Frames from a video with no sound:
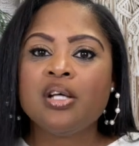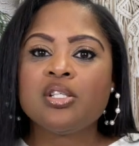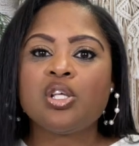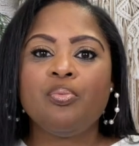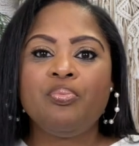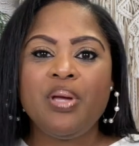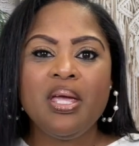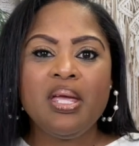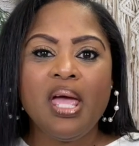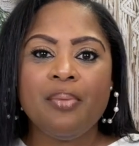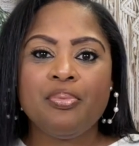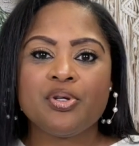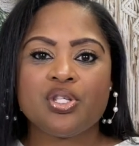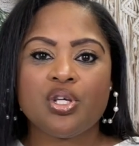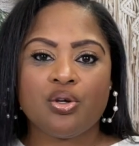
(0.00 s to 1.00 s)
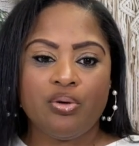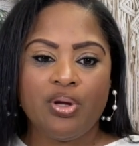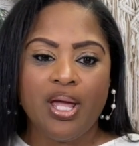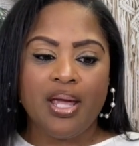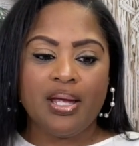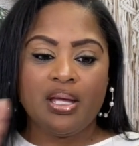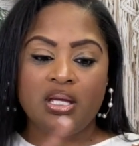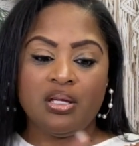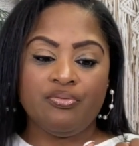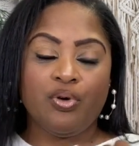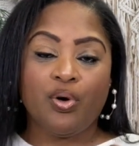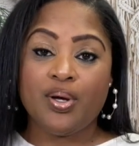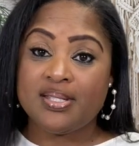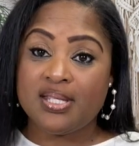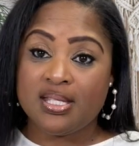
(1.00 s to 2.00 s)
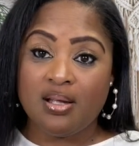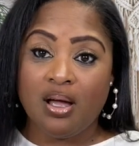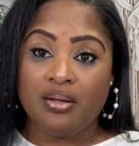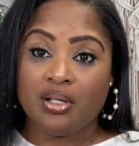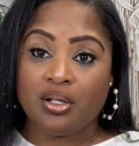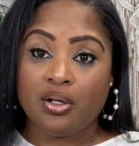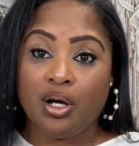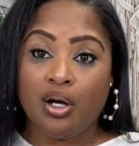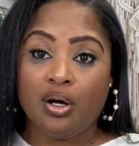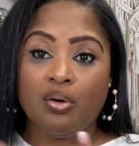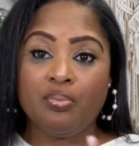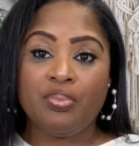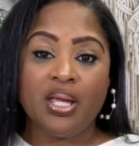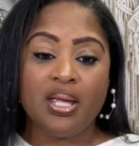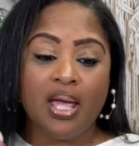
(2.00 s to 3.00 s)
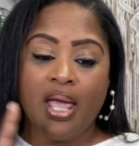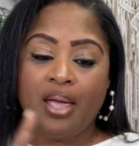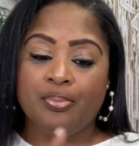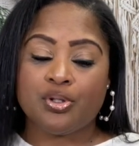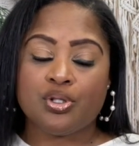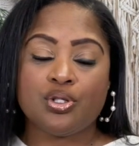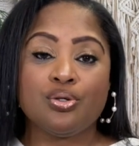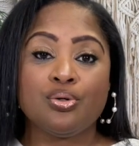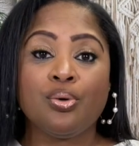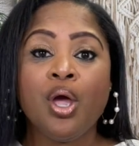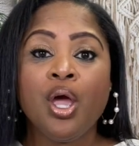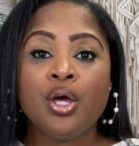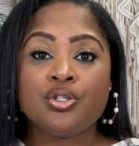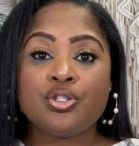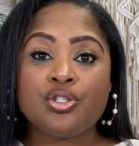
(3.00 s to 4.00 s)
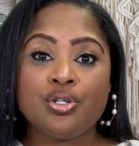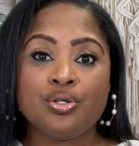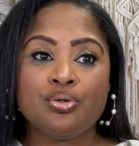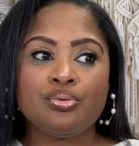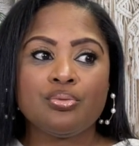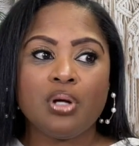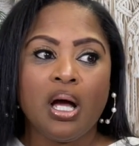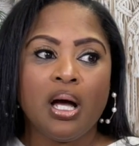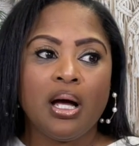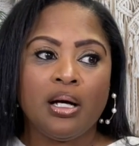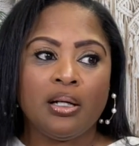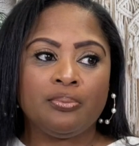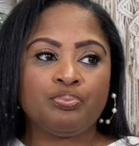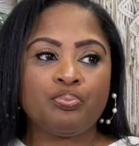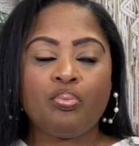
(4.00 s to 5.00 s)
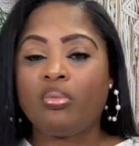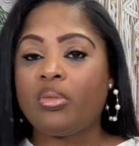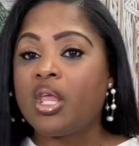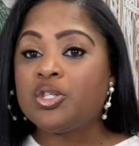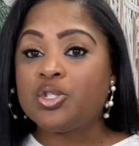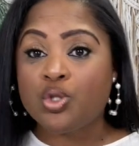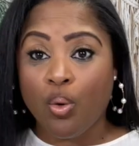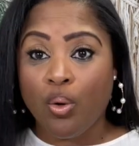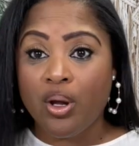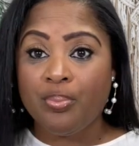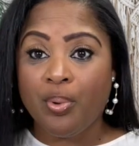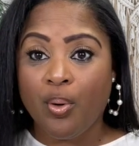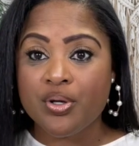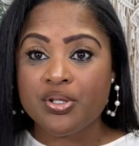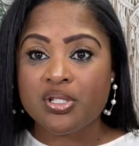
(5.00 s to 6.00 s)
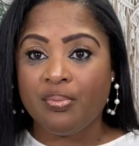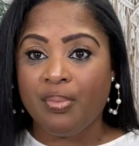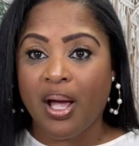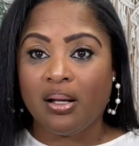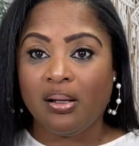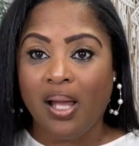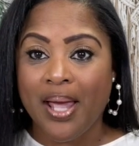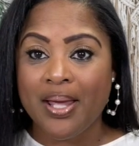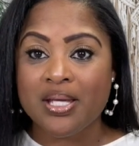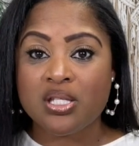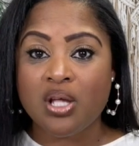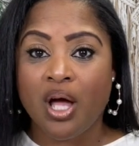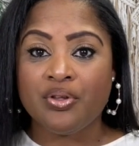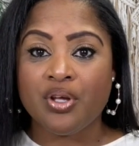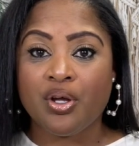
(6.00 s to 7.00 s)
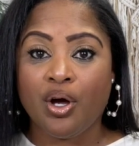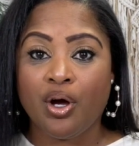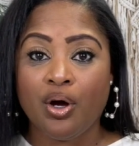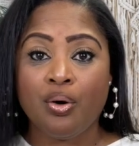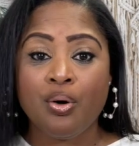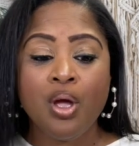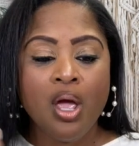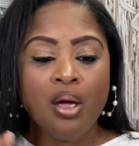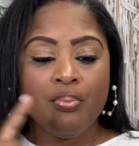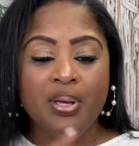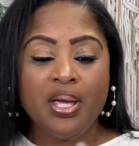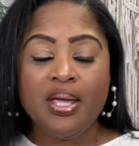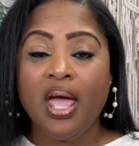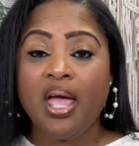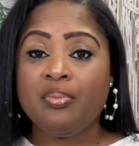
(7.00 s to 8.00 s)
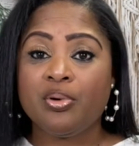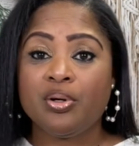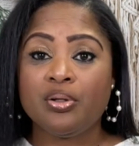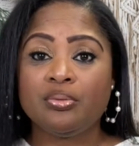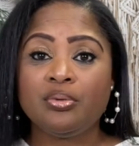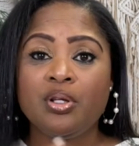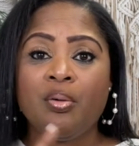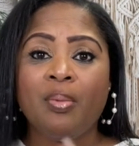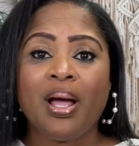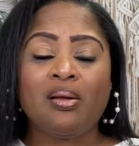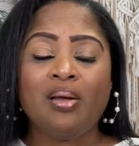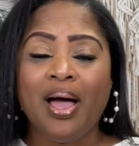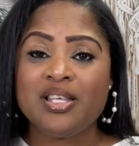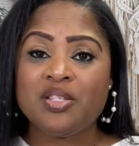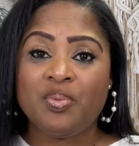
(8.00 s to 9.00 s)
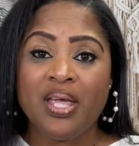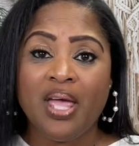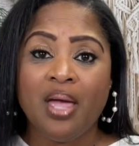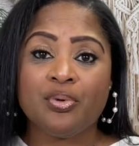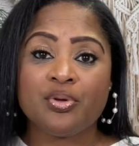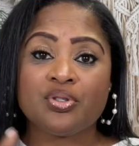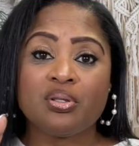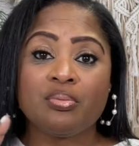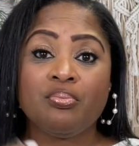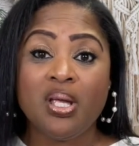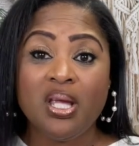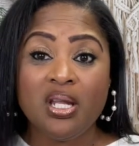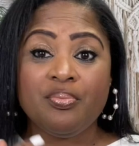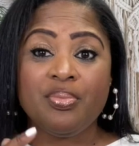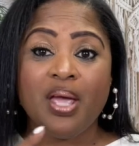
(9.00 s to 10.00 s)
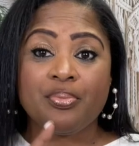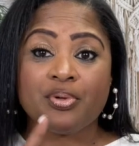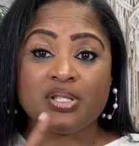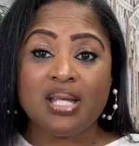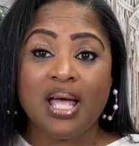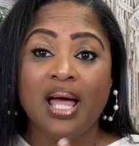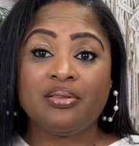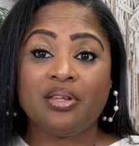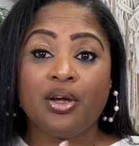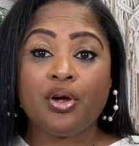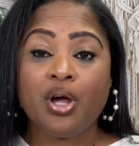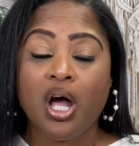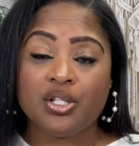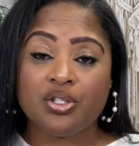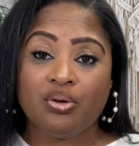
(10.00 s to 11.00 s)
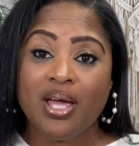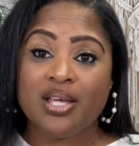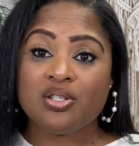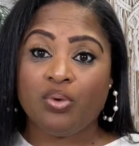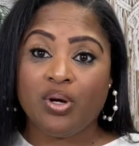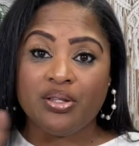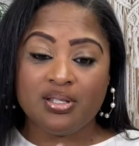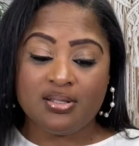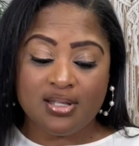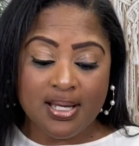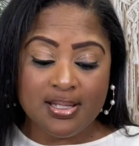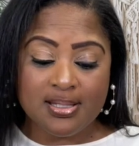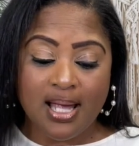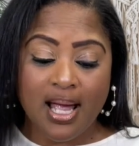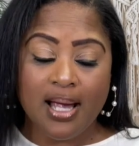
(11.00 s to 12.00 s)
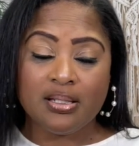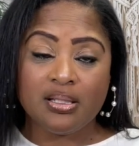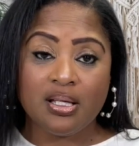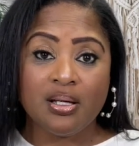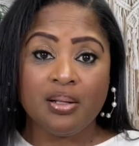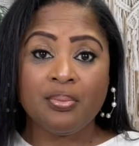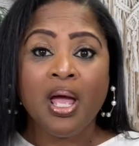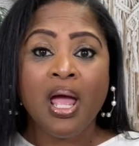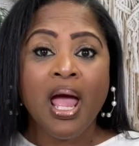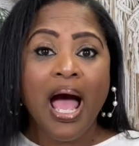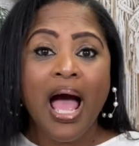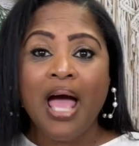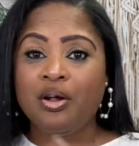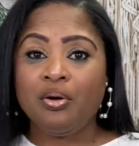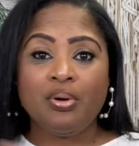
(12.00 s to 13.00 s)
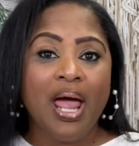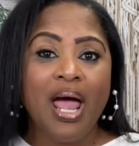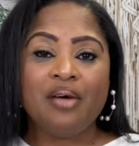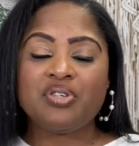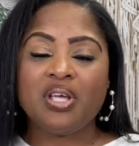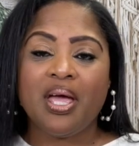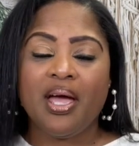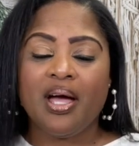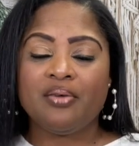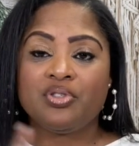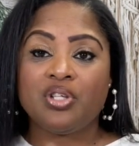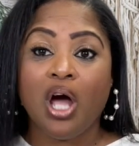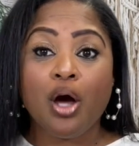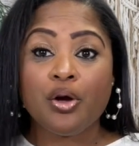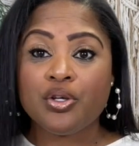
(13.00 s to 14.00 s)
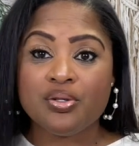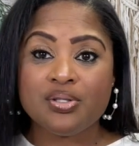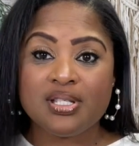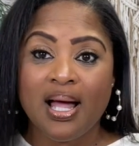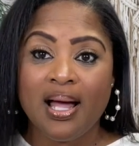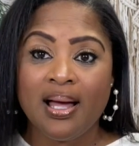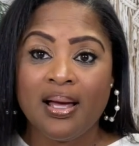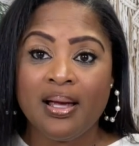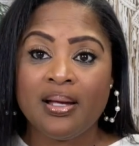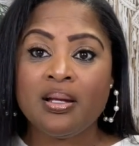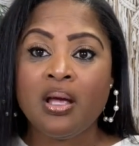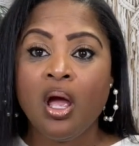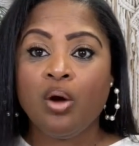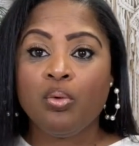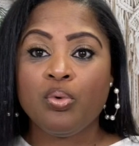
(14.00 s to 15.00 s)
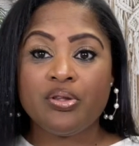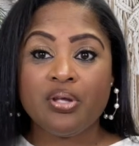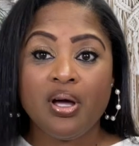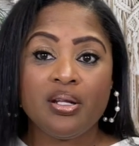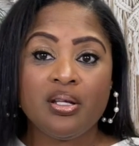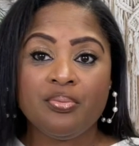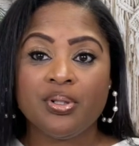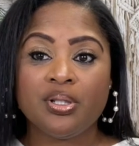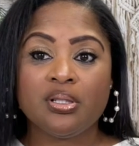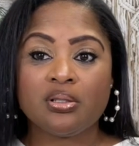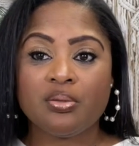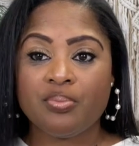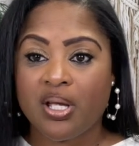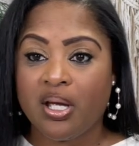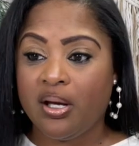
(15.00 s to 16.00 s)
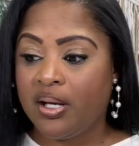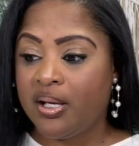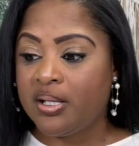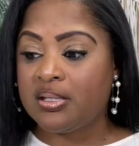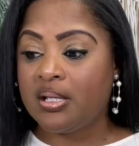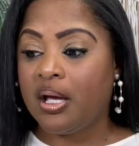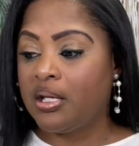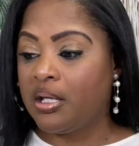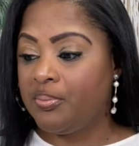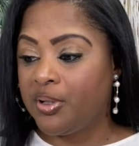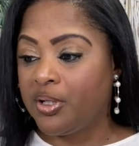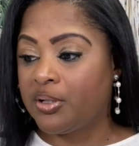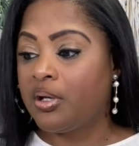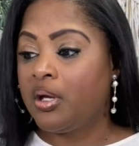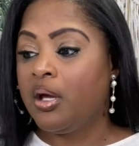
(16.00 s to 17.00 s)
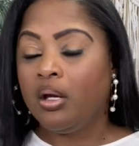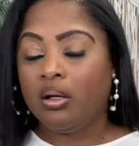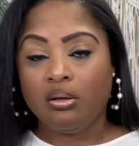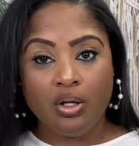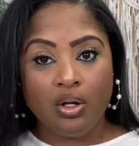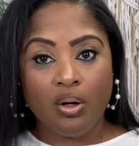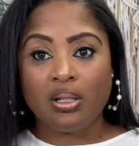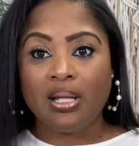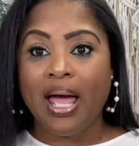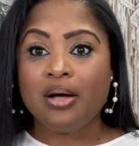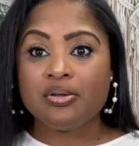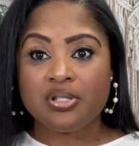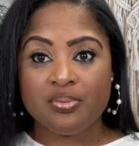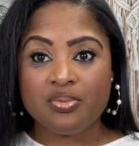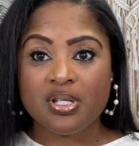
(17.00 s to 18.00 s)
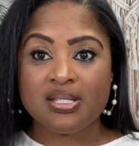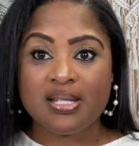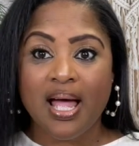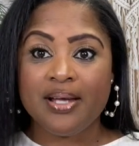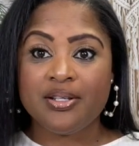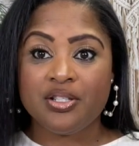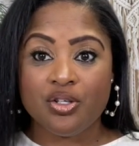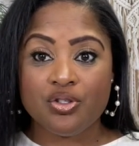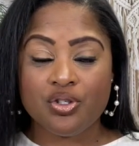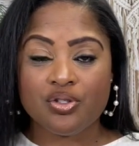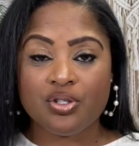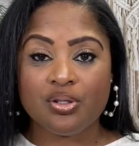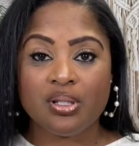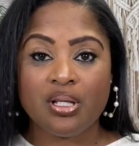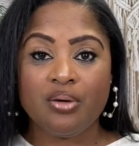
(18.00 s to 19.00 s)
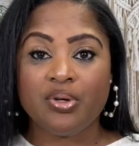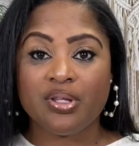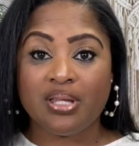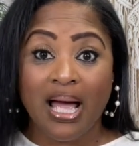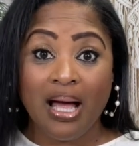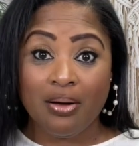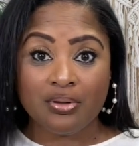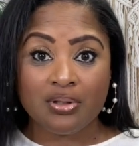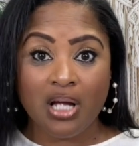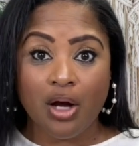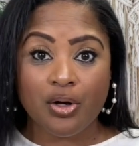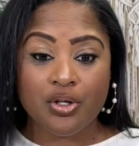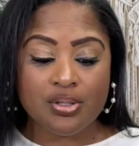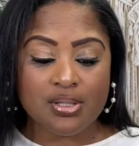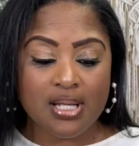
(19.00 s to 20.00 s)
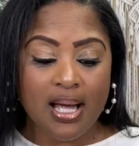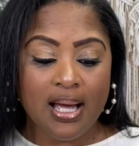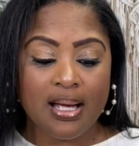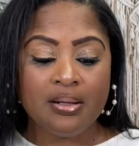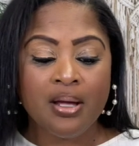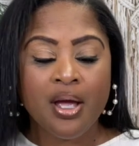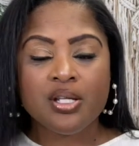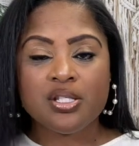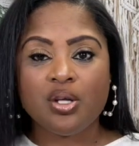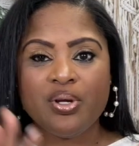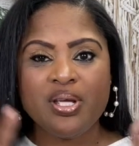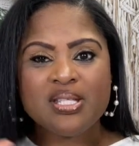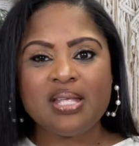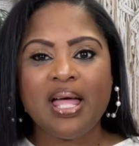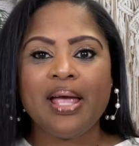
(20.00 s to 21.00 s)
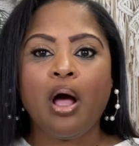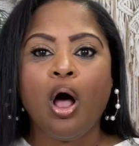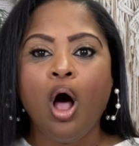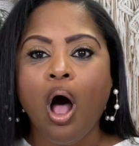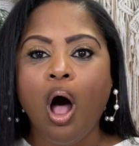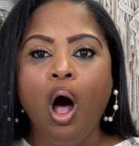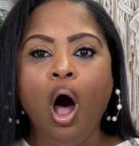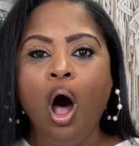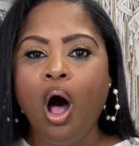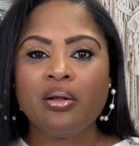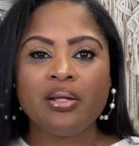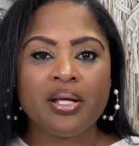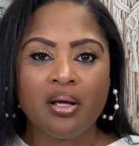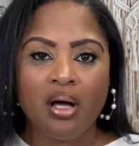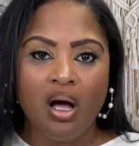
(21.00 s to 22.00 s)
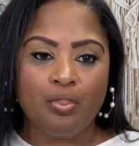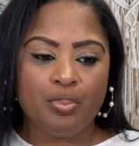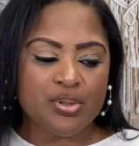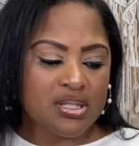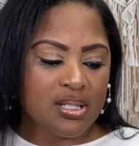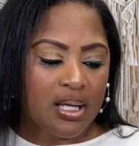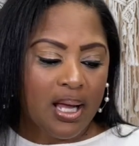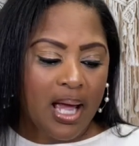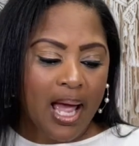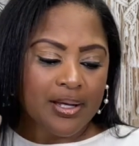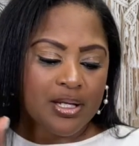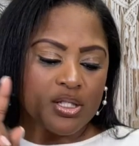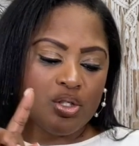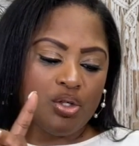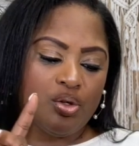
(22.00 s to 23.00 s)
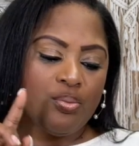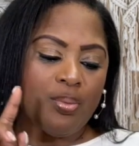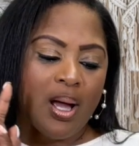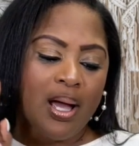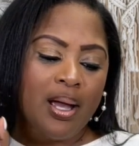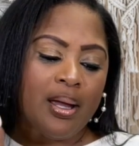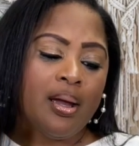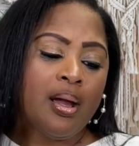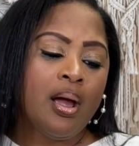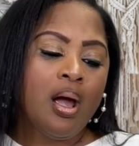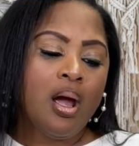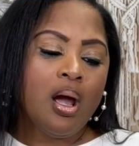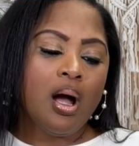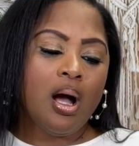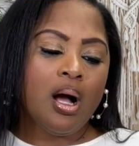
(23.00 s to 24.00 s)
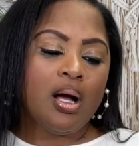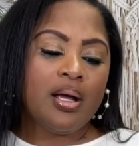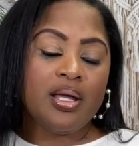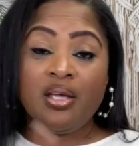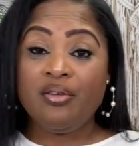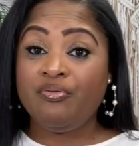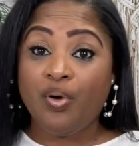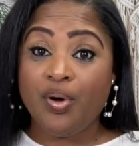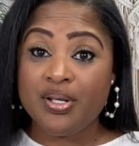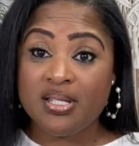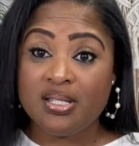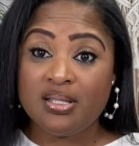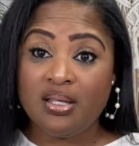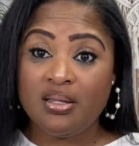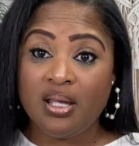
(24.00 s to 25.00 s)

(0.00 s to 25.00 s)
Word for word: So being able to create invoices on the go, being able to shoot um, storyboards to my clients on the go being able you know my clients being able to me to be able to sign their contracts once they sign them i don't have to have docusign with honeybook because honeybook you know, allows them to sign digitally without DocuSign. So it's like all encompassing. I can do my uh, invoices in